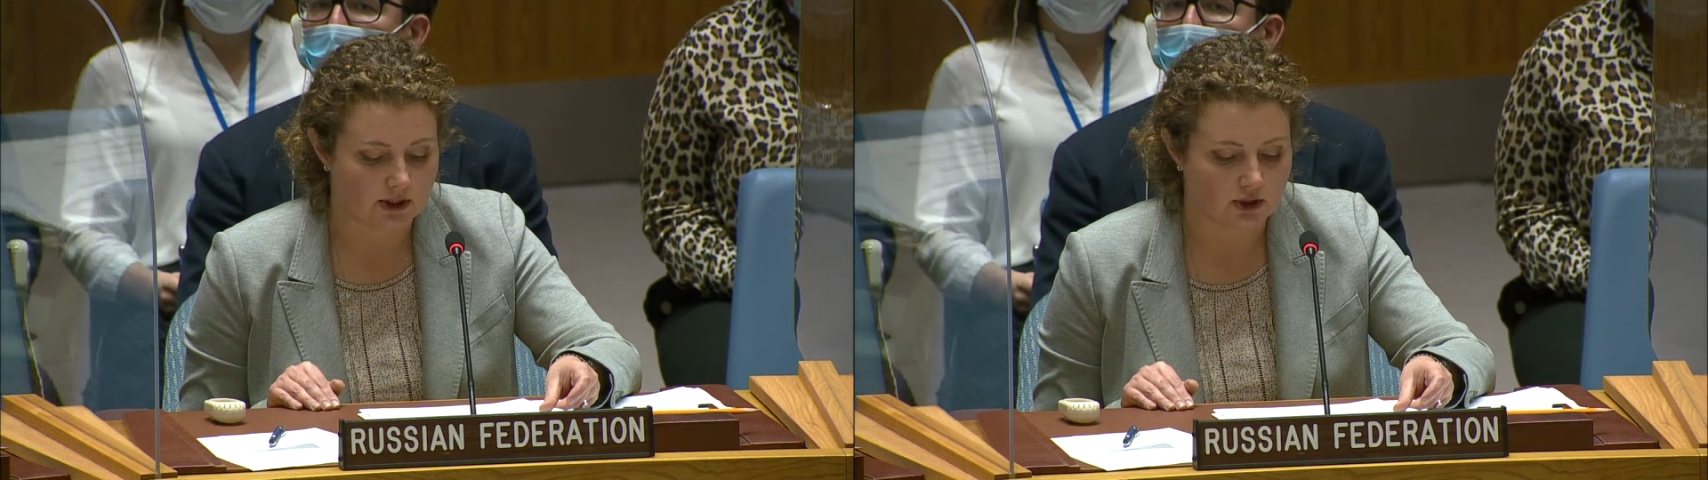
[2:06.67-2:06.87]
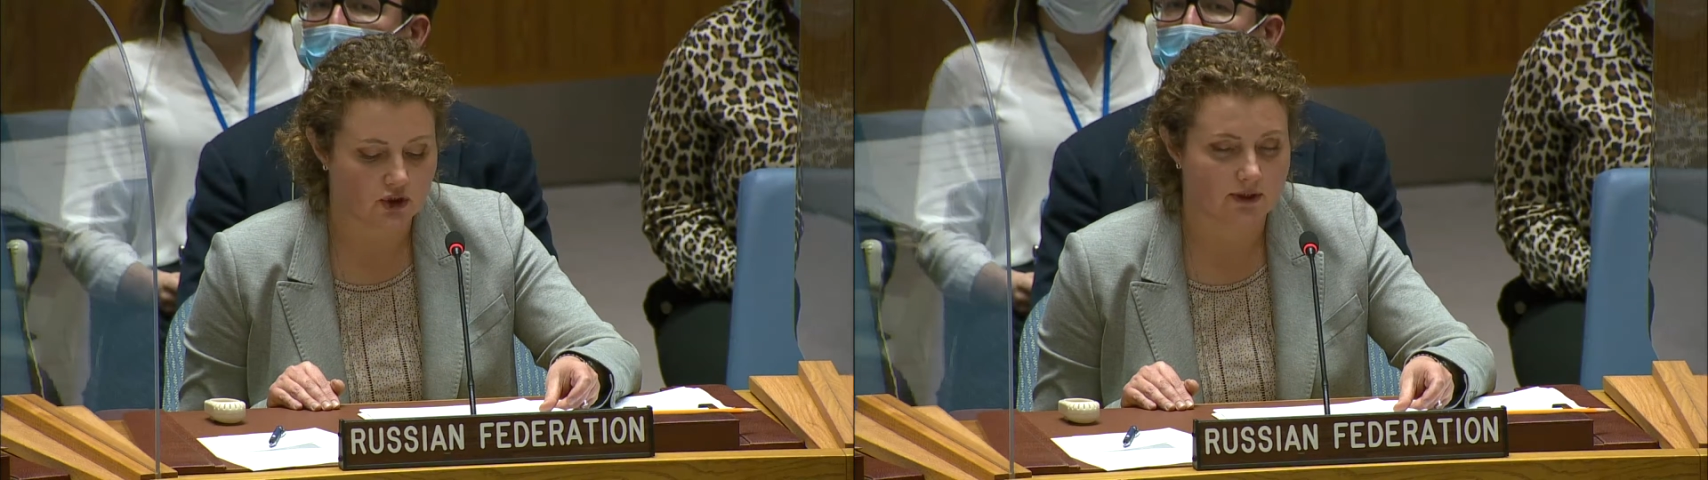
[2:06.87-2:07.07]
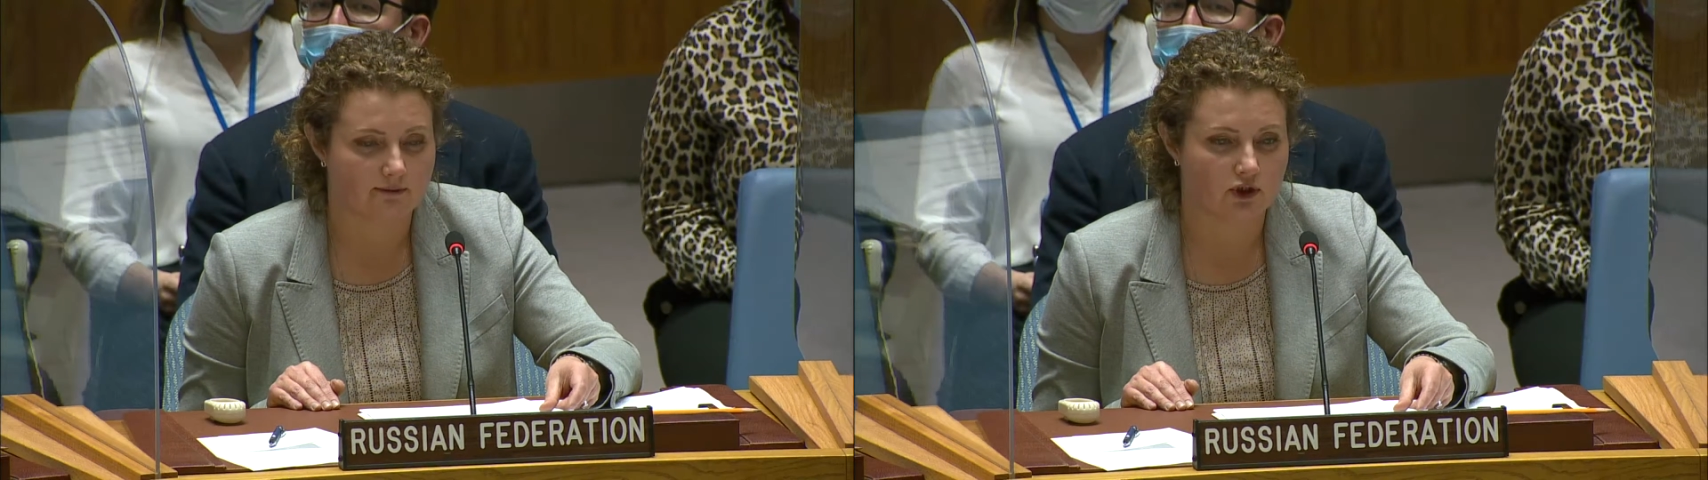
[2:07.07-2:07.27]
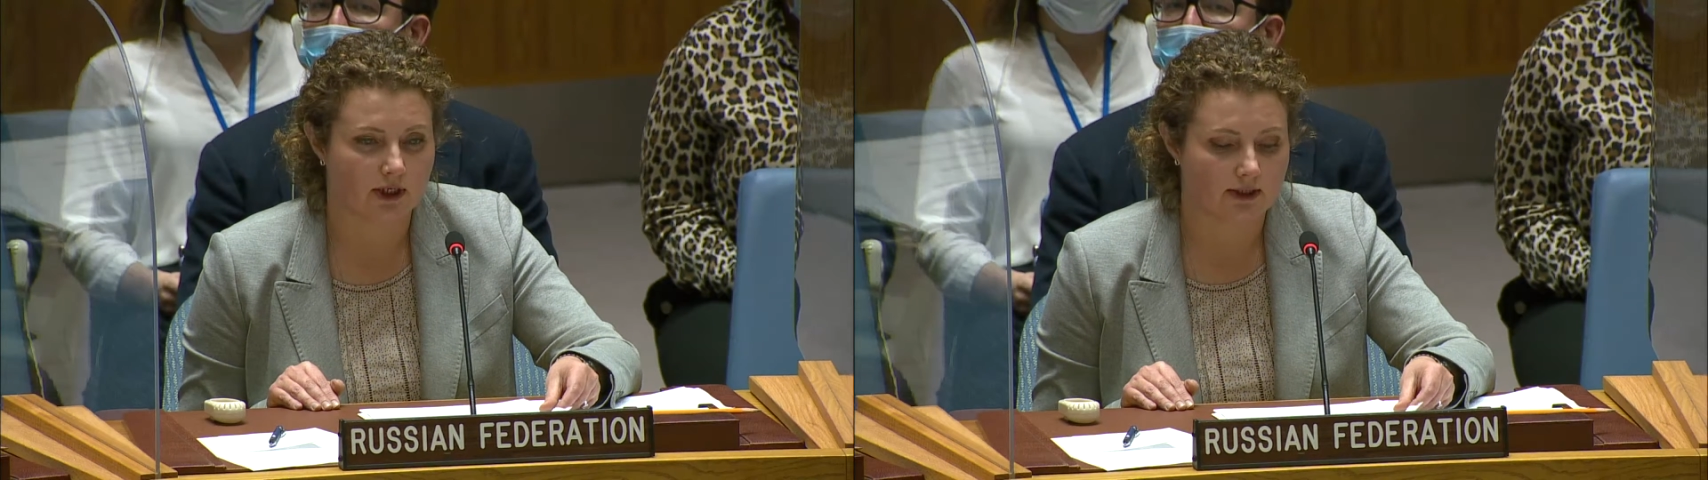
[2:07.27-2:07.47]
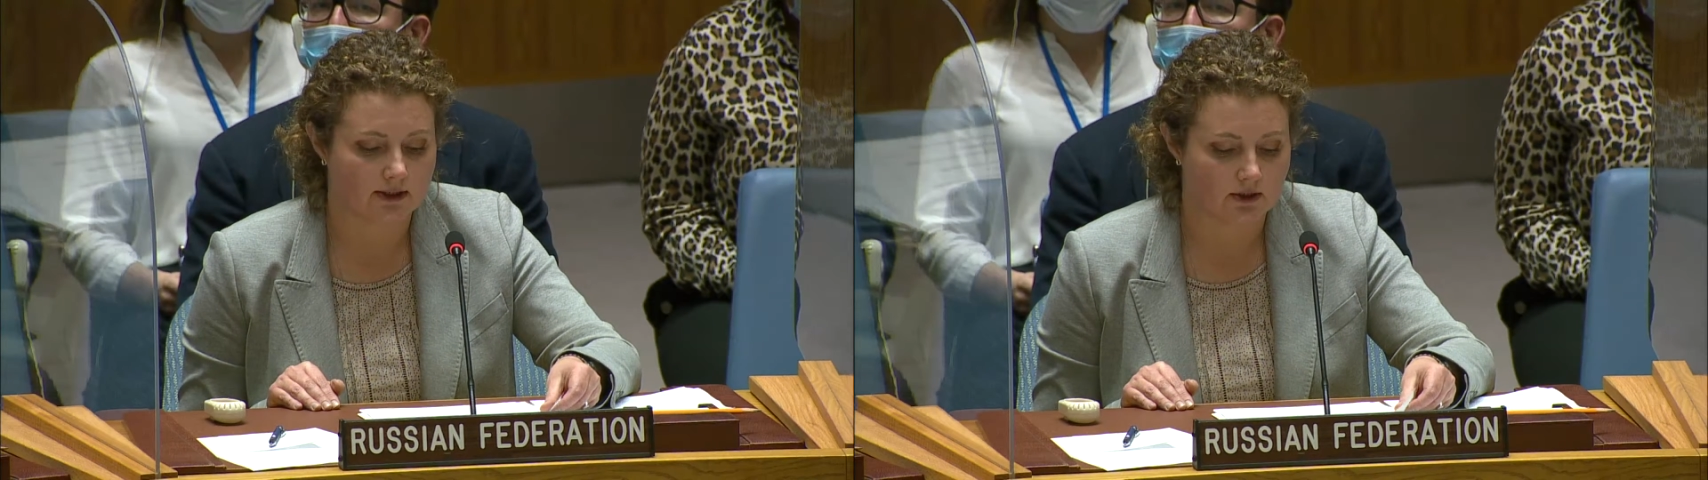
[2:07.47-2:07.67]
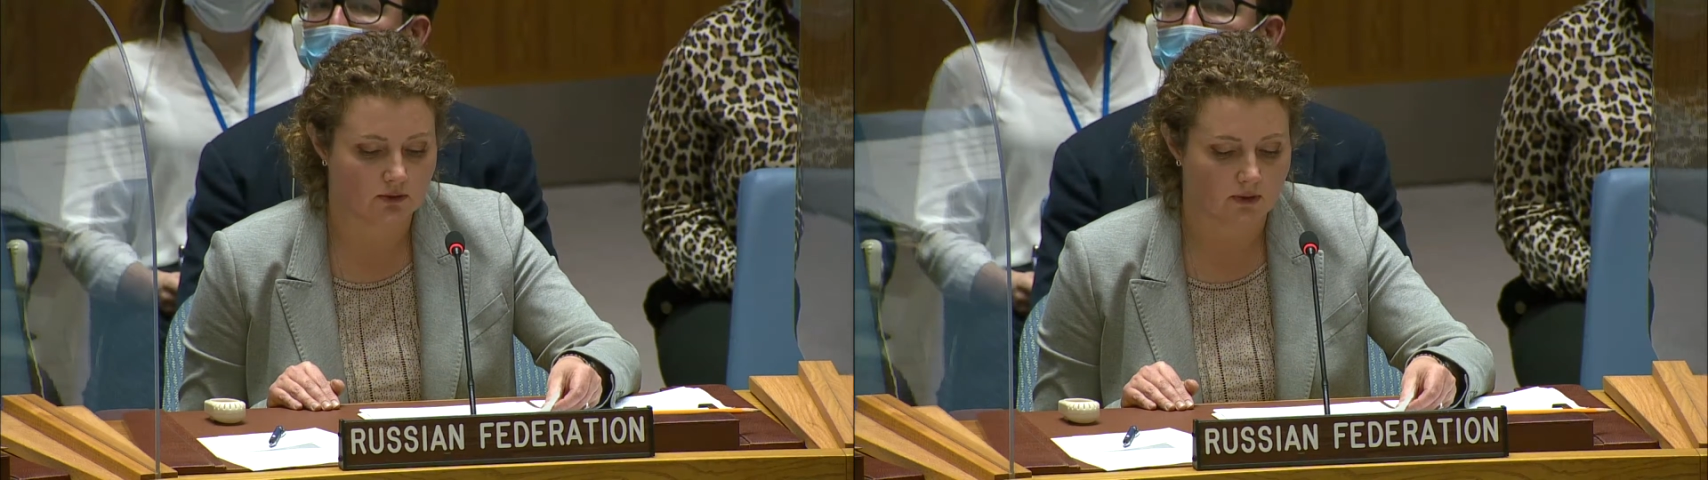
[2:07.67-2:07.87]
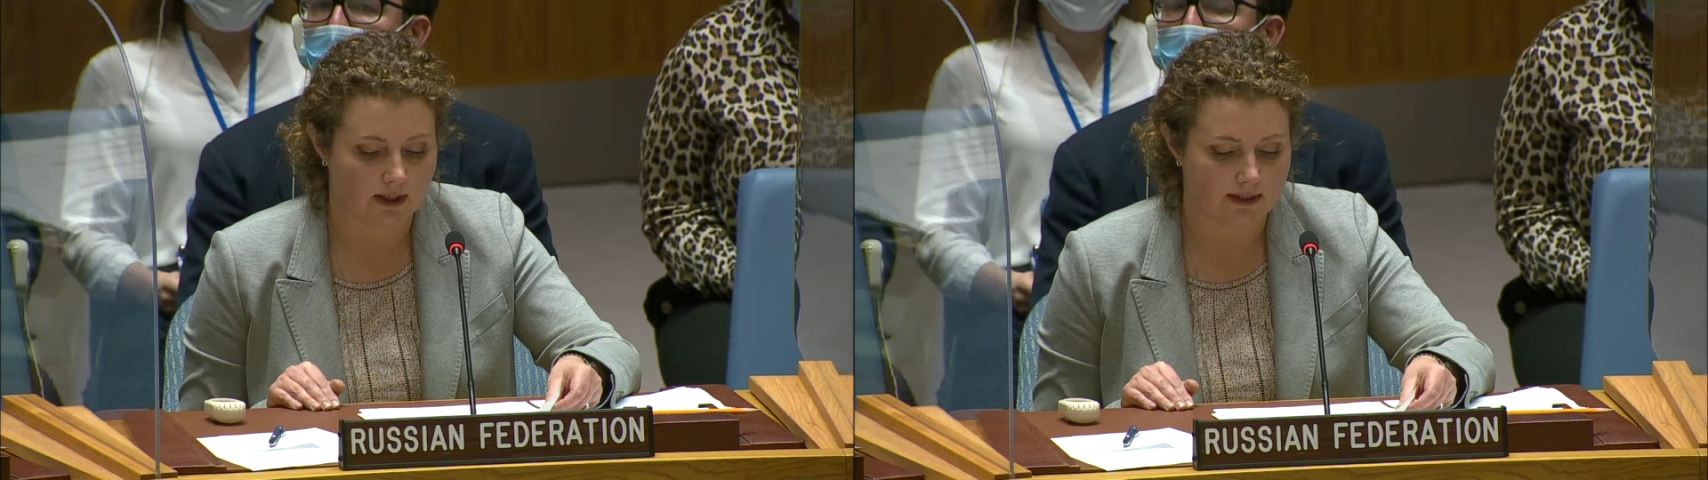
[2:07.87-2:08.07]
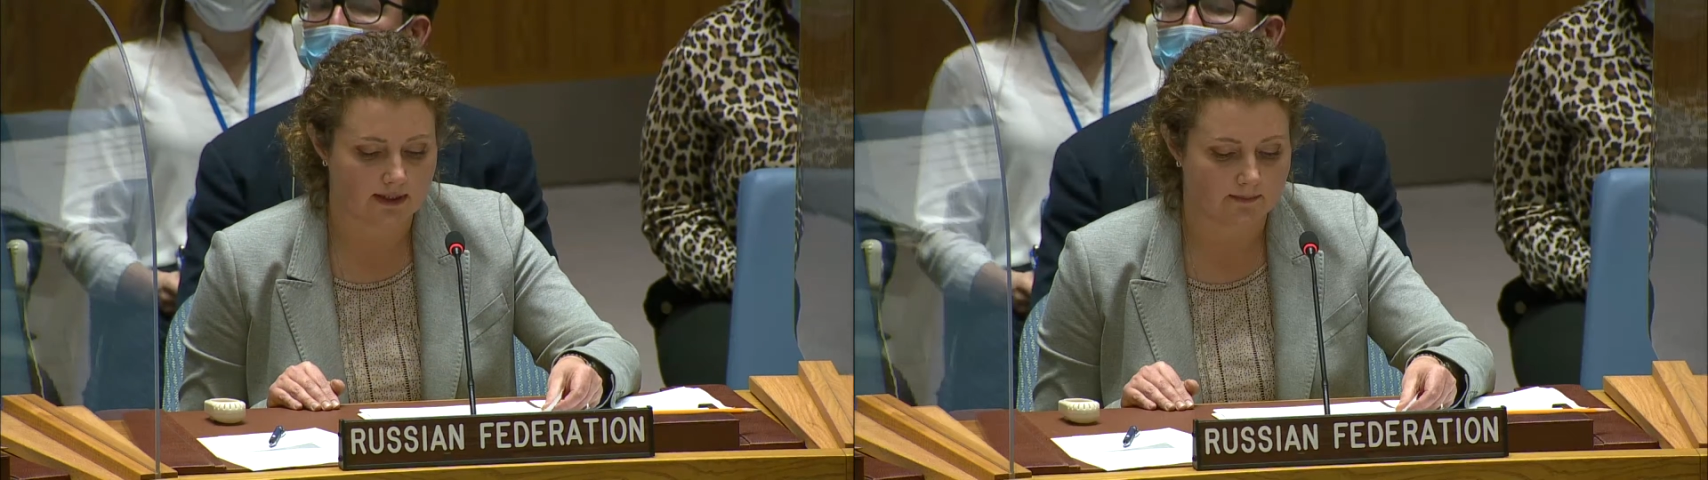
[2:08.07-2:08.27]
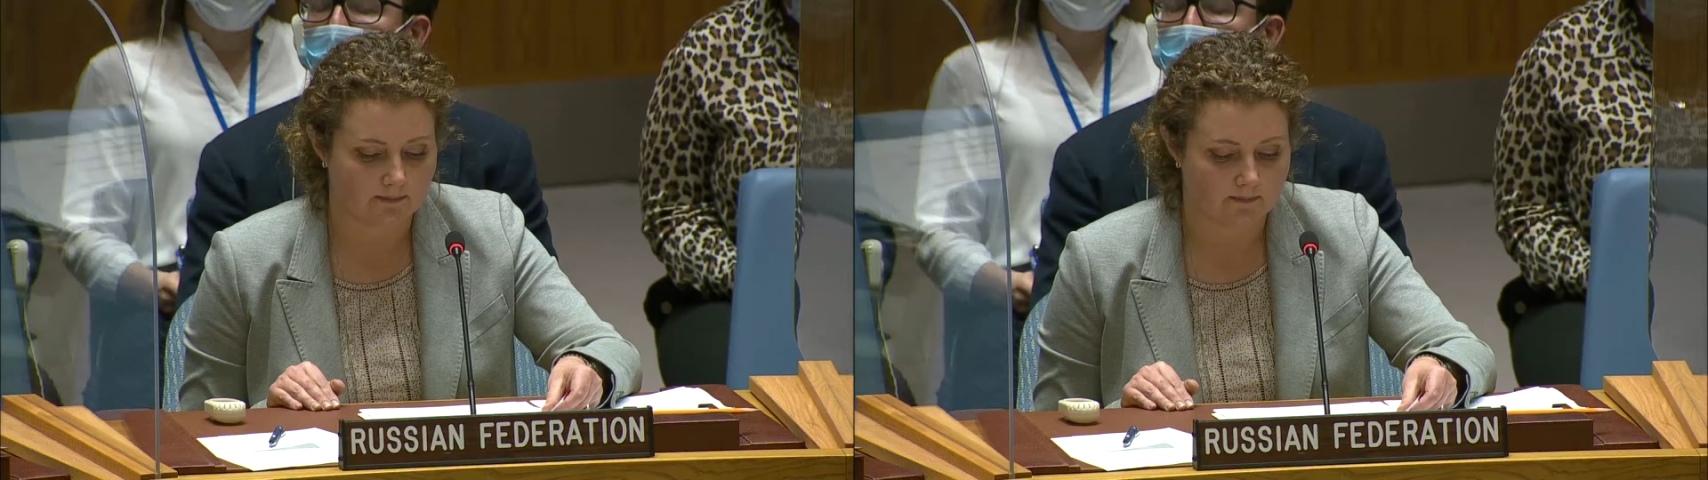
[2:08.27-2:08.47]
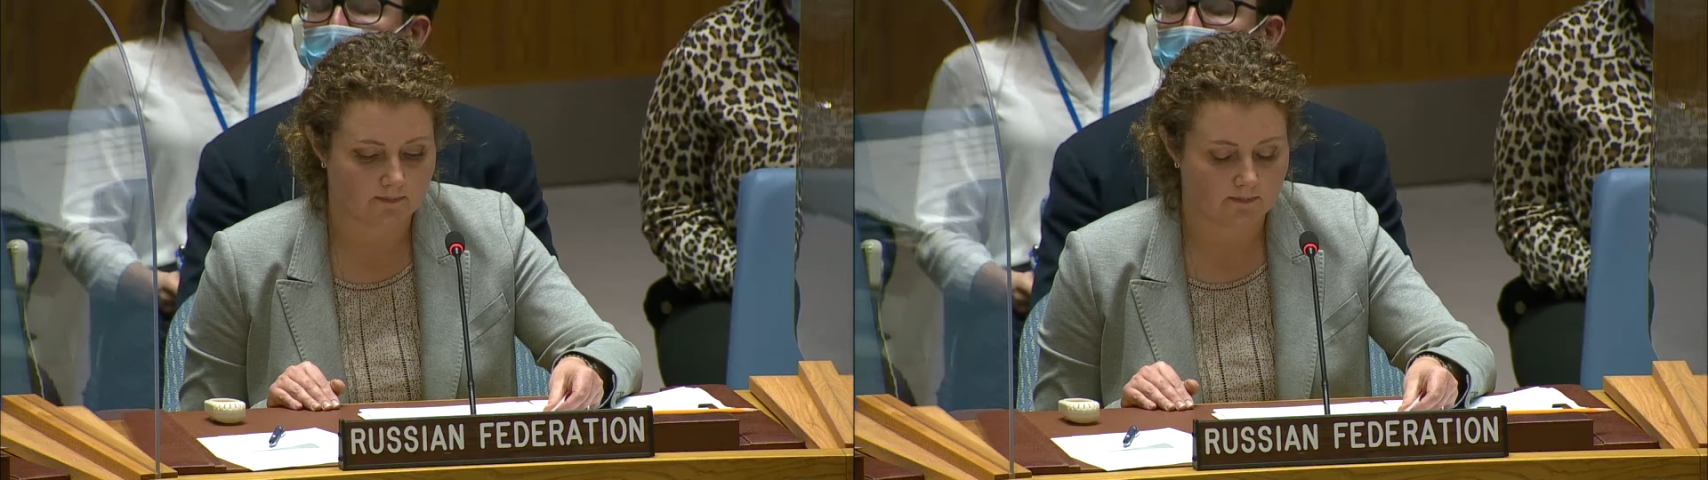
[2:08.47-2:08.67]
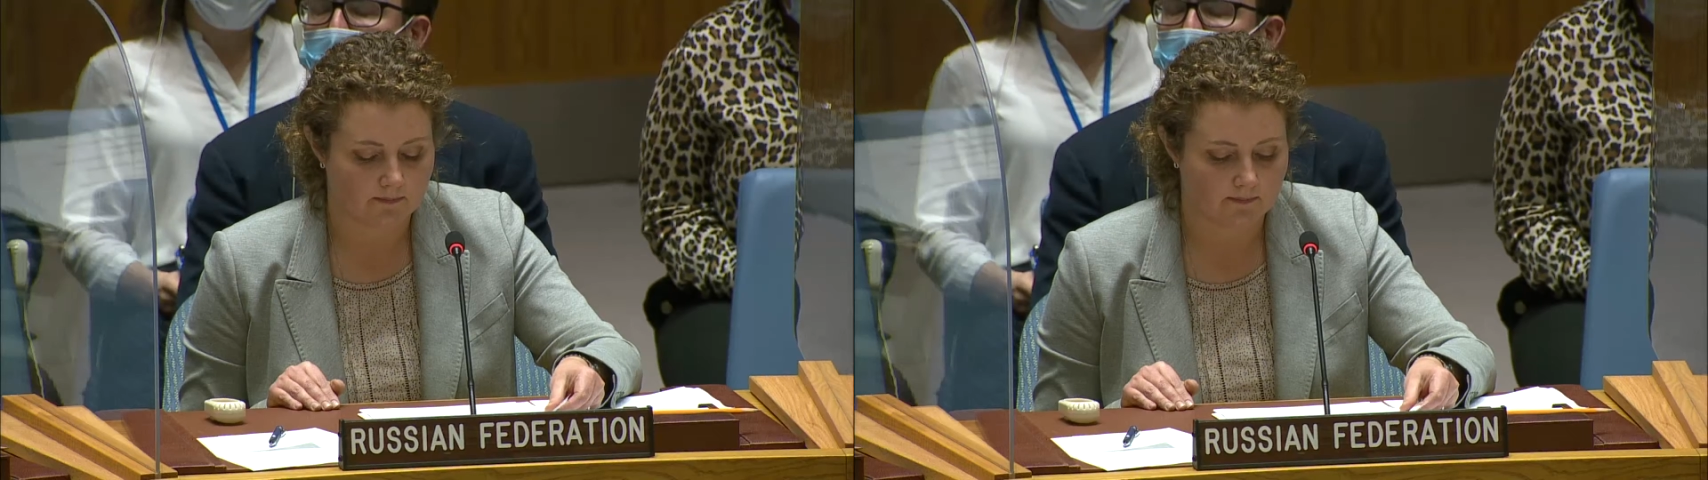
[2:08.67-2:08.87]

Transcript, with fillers: coordination centre.